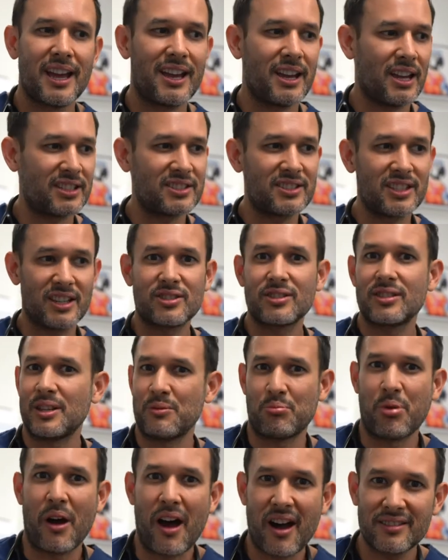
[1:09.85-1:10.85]
essentially
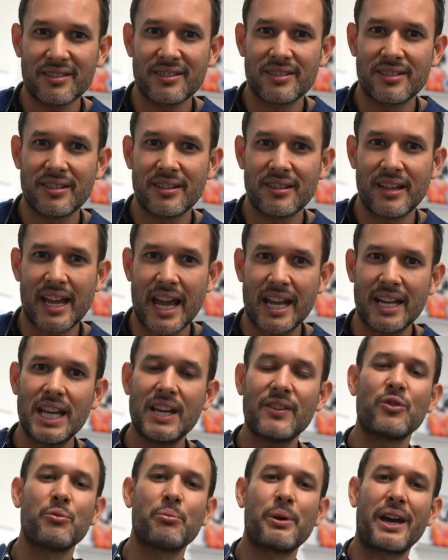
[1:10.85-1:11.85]
pus, and even